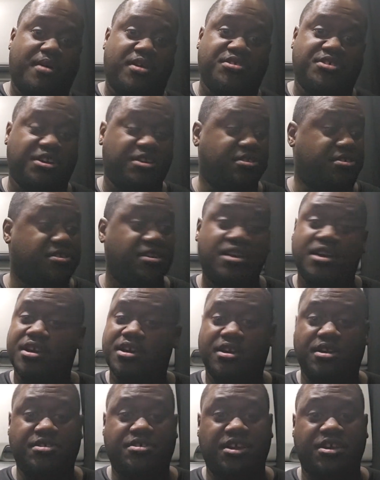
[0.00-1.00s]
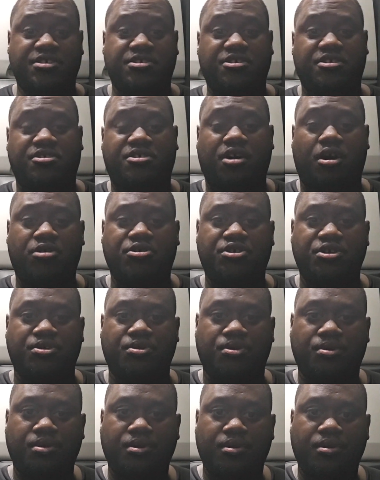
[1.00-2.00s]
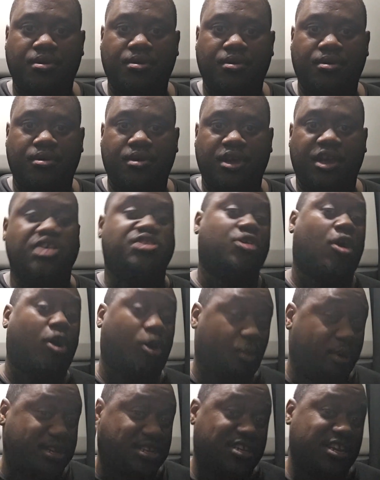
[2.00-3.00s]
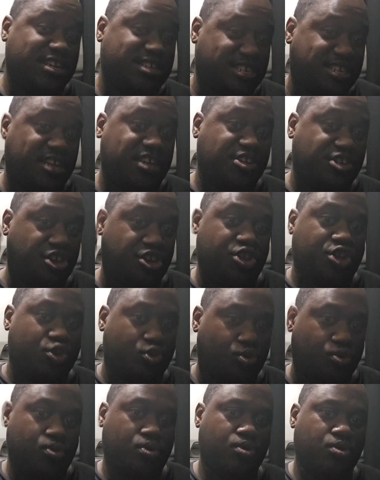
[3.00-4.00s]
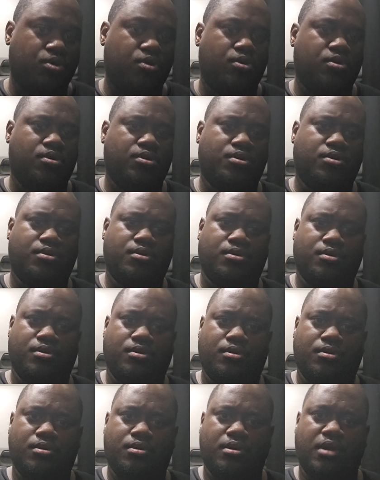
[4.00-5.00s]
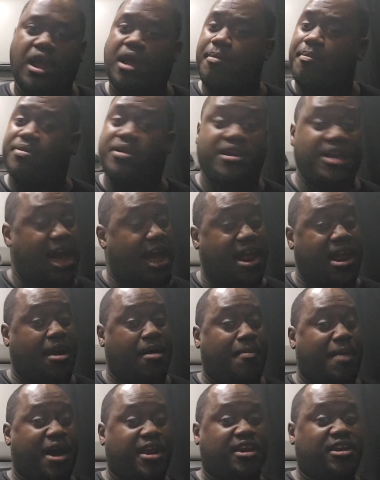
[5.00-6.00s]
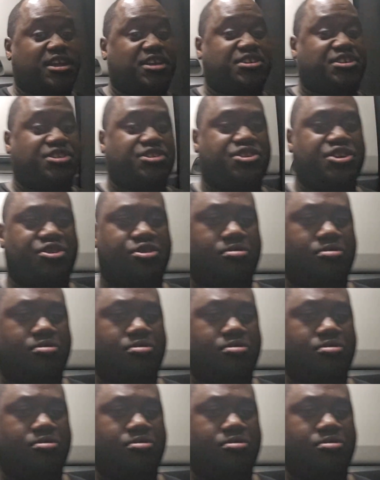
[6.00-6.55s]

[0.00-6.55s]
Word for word: about Jesus. He's easy to talk to. He's always listening to you. Everybody, not everybody listens to